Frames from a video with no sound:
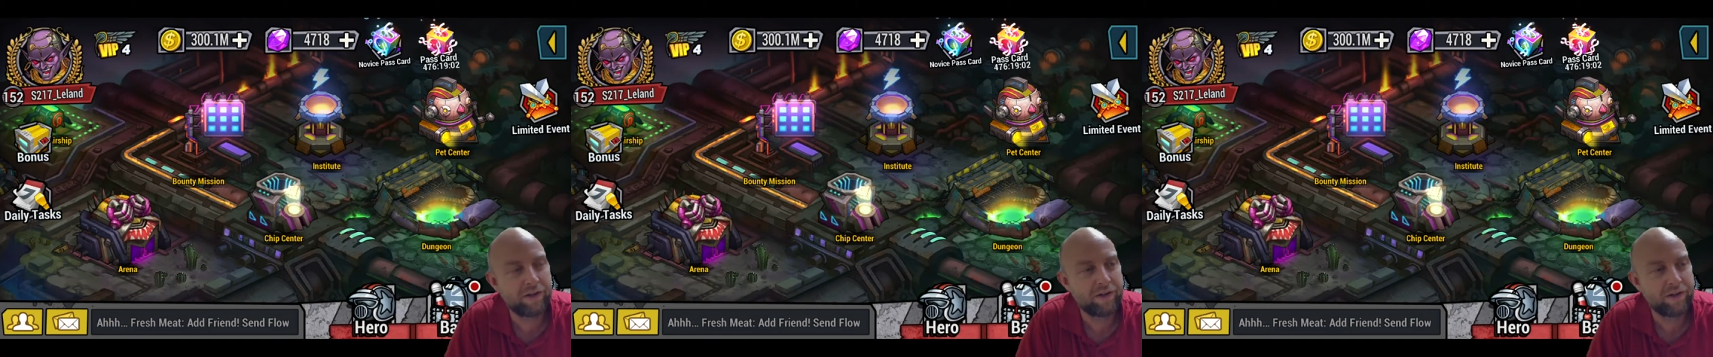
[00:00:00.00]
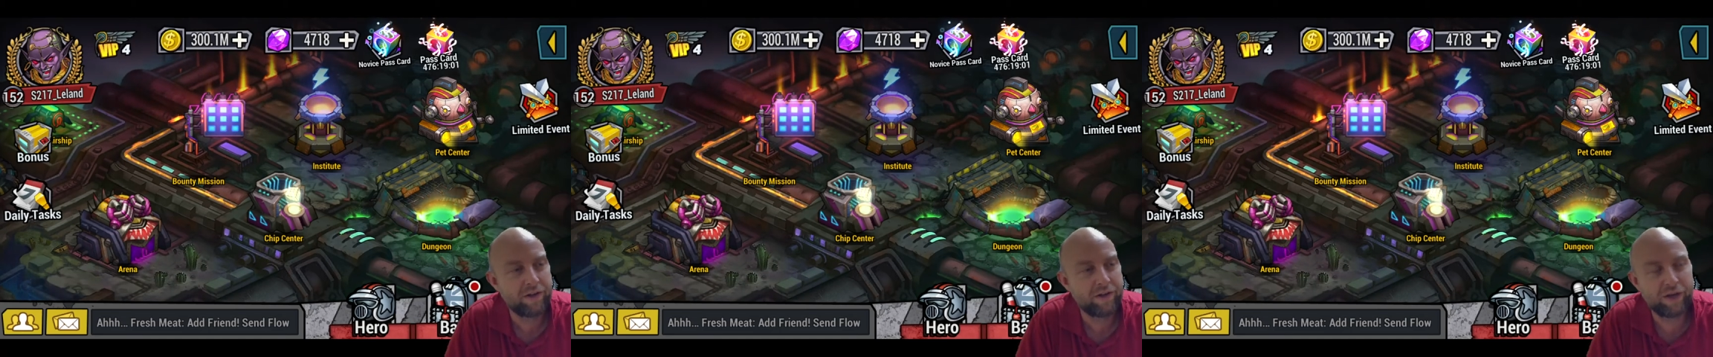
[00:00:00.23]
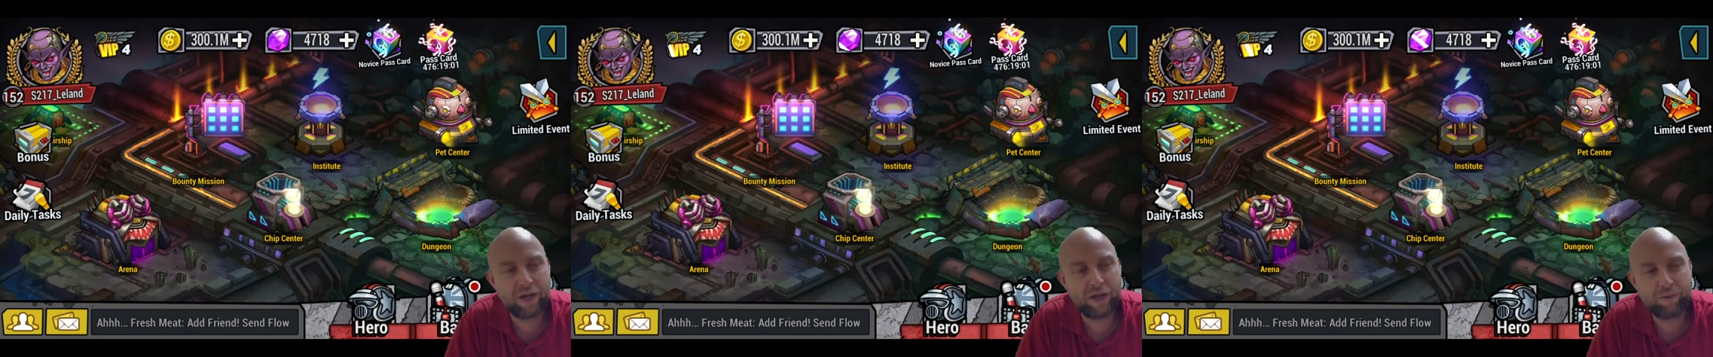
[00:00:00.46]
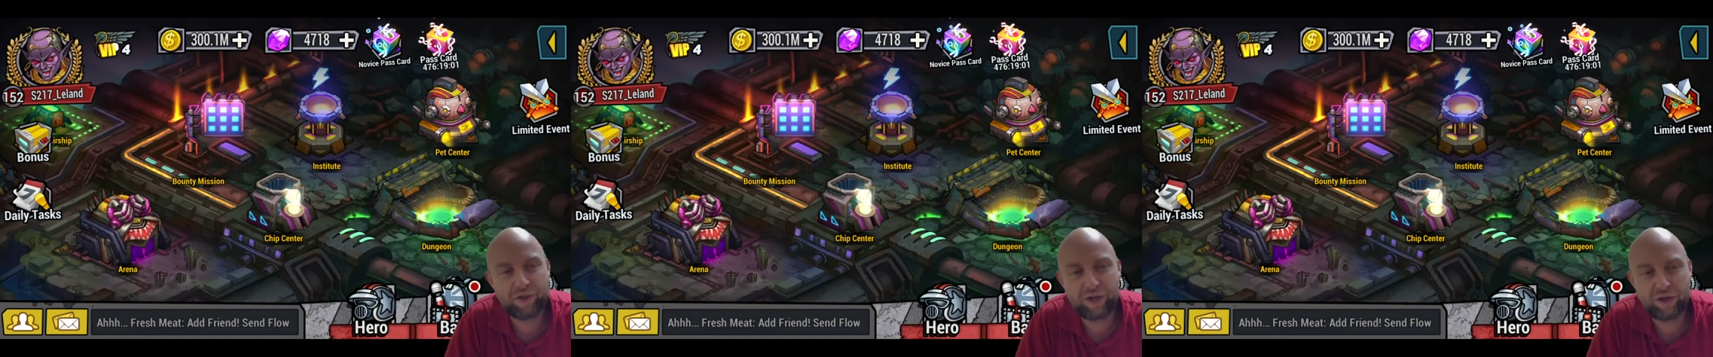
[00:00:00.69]
I kept
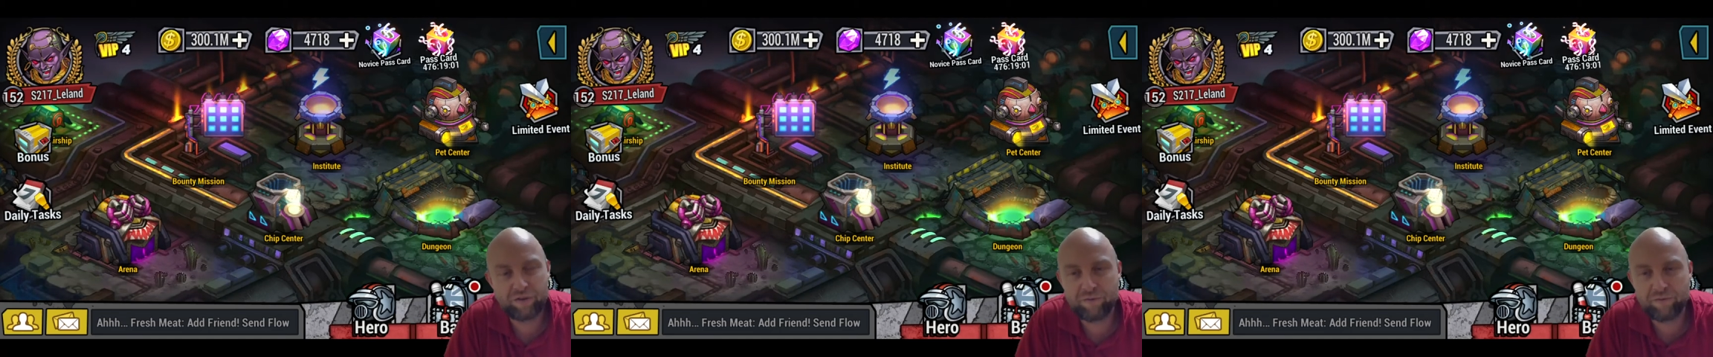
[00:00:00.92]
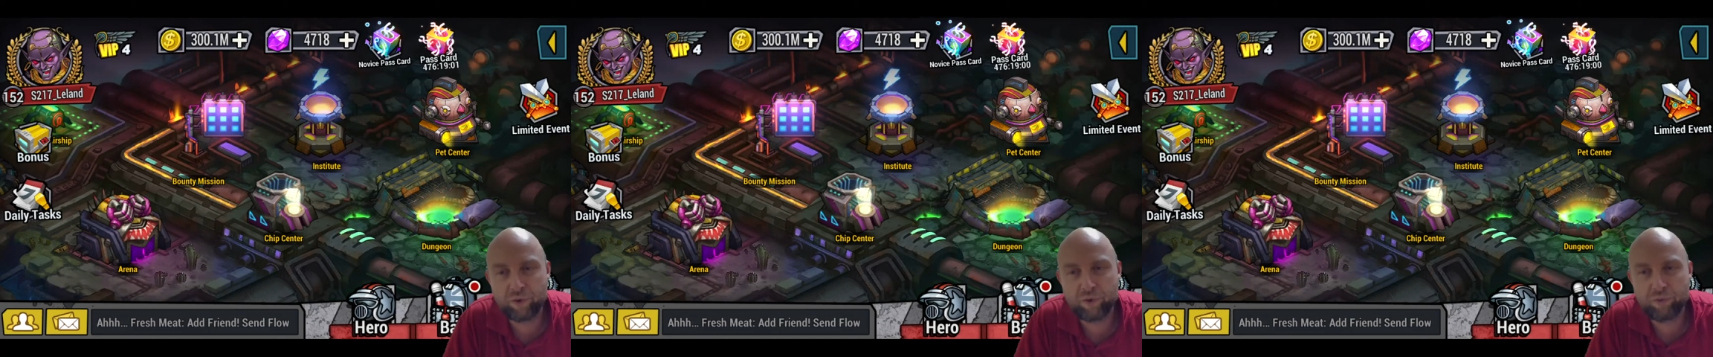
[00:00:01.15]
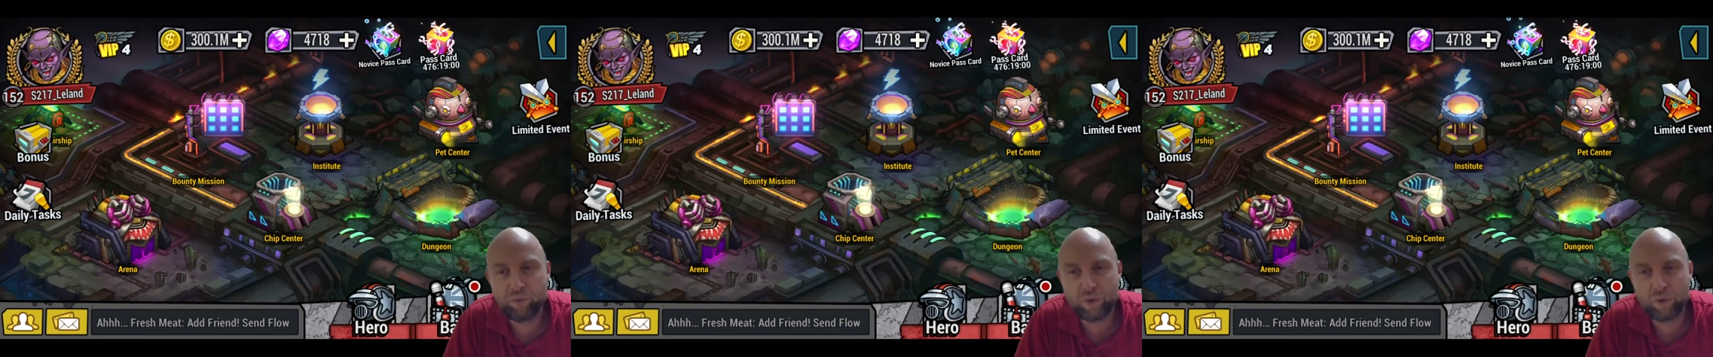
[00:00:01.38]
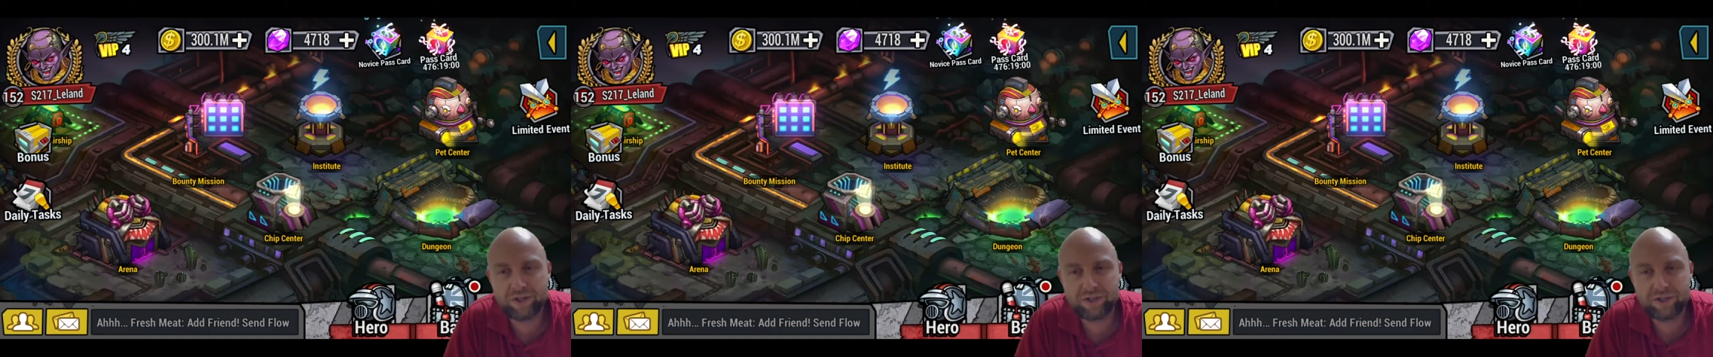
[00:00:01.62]
thinking food
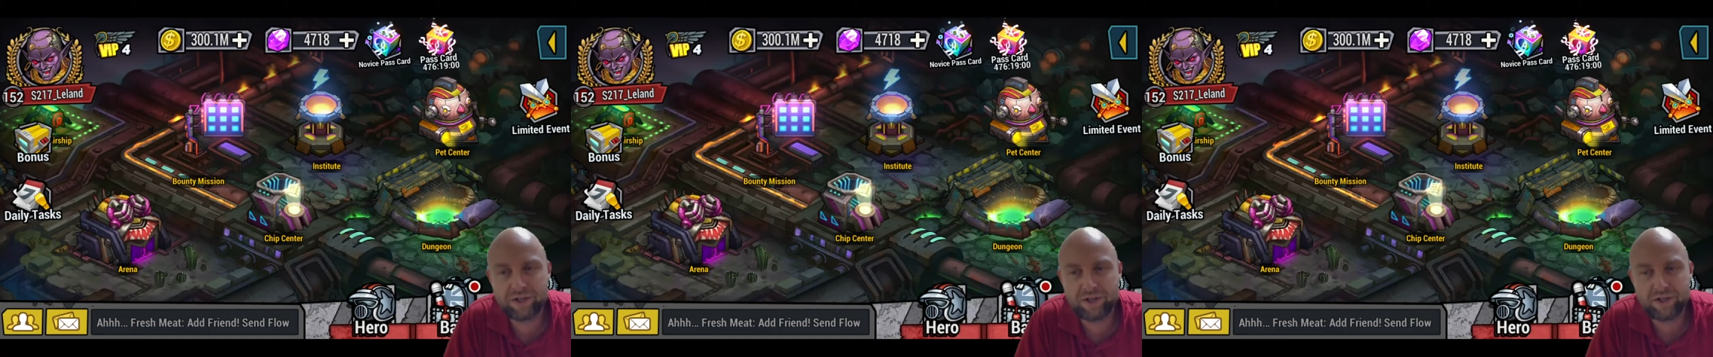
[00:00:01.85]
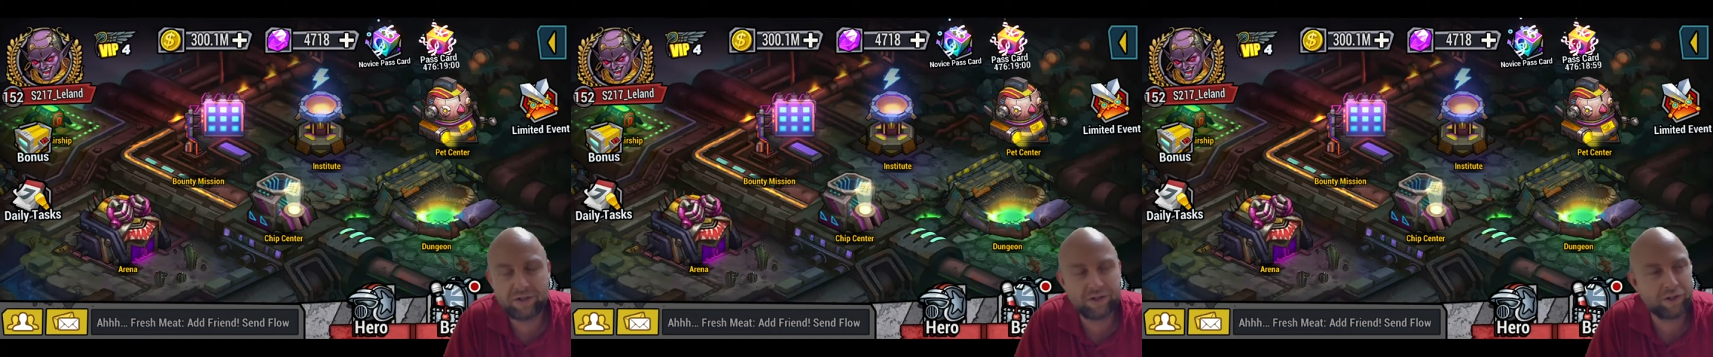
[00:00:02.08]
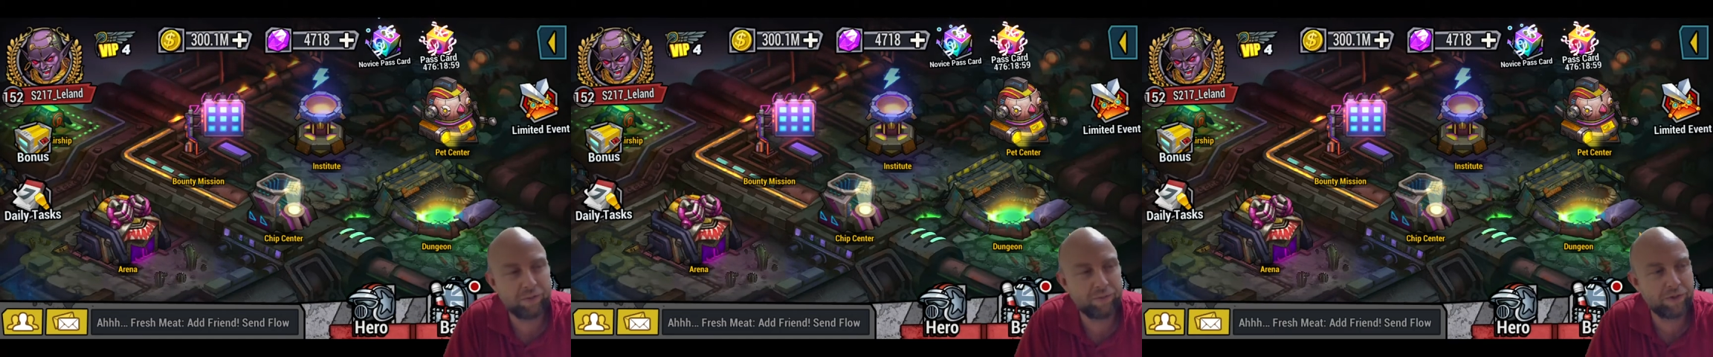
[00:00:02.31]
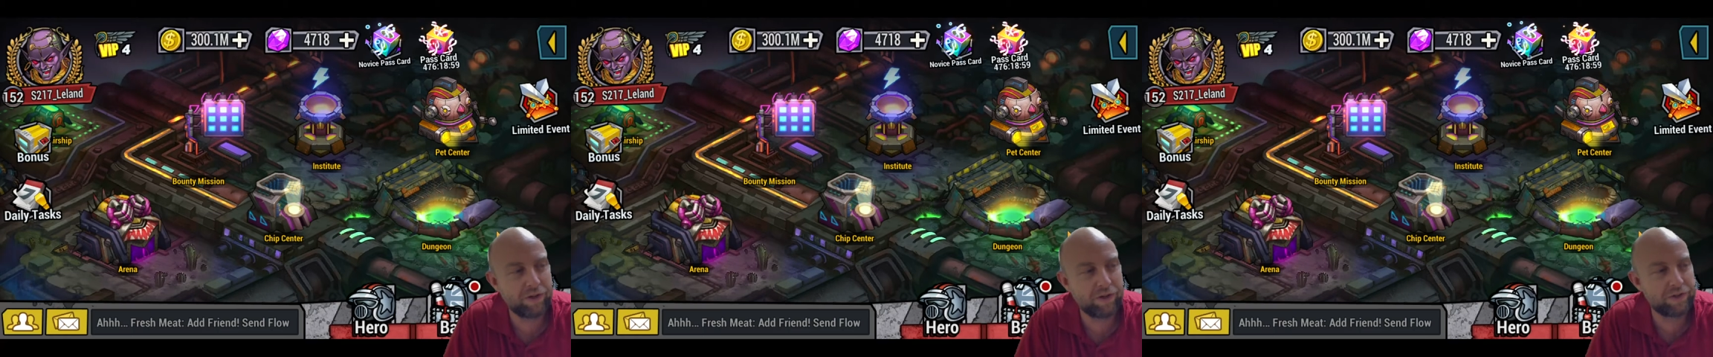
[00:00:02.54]
poisoning or
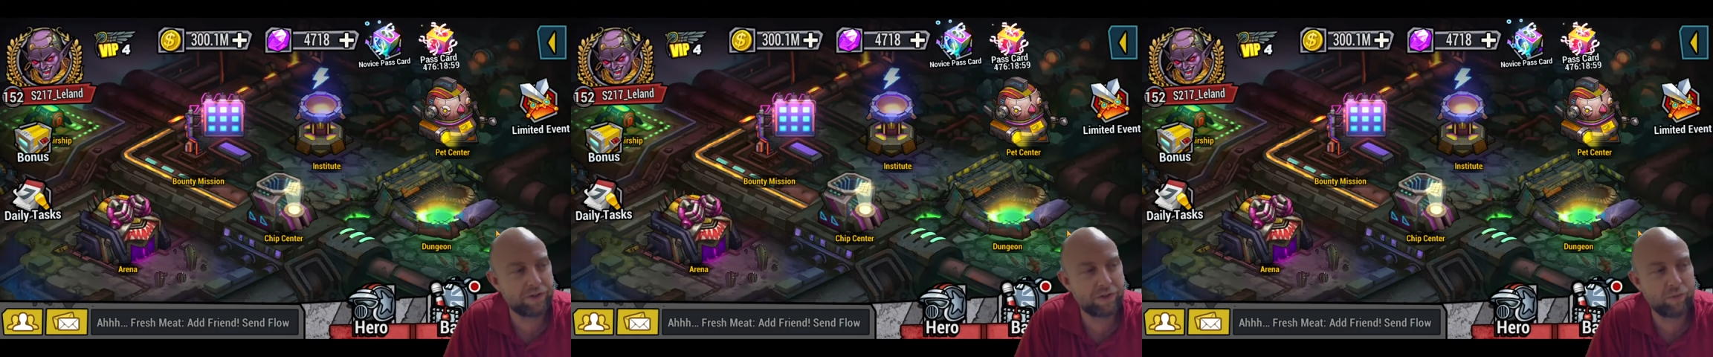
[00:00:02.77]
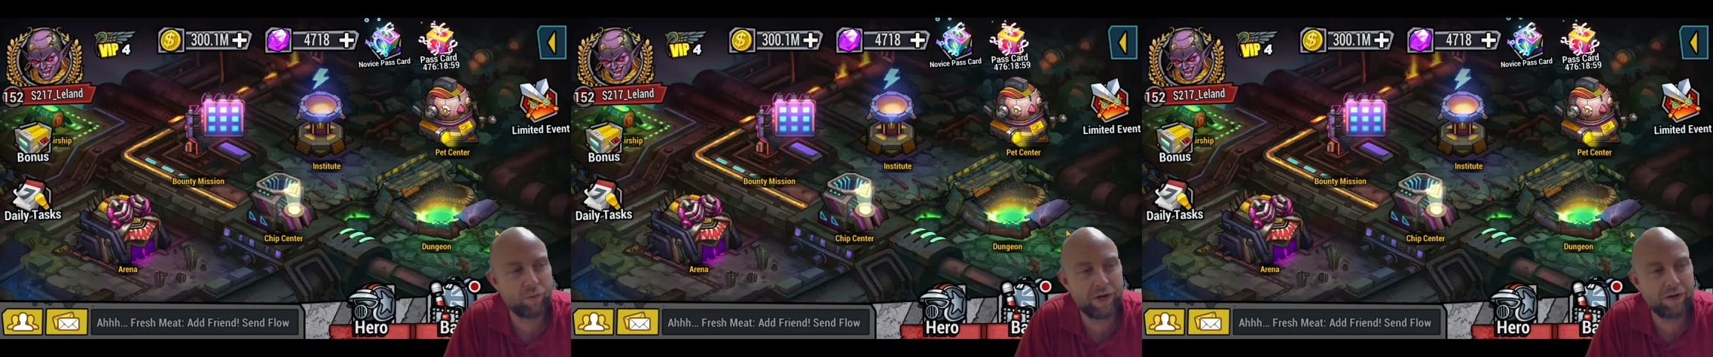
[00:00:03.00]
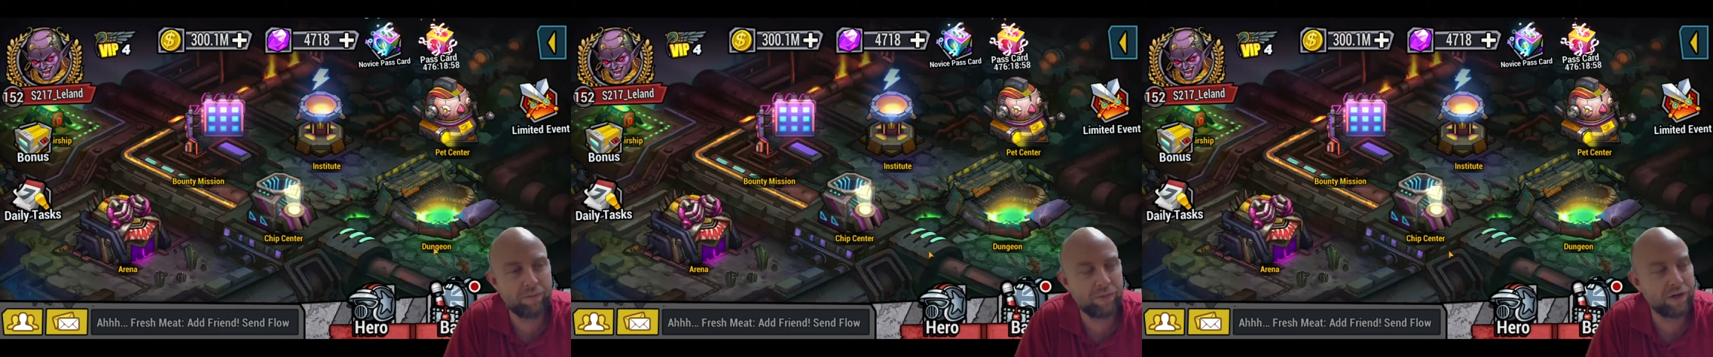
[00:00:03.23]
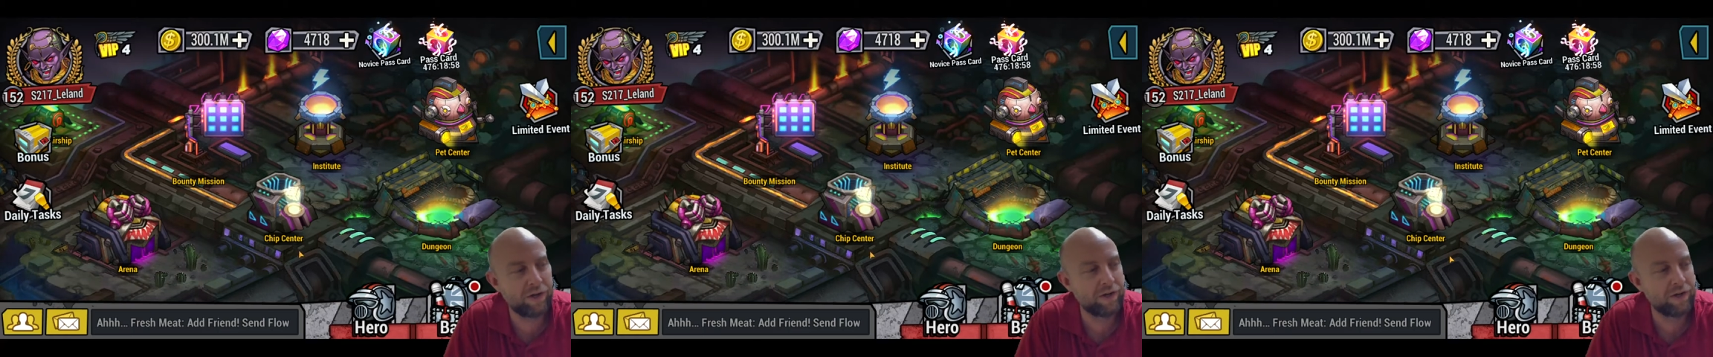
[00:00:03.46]
something. I was like, wait a minute.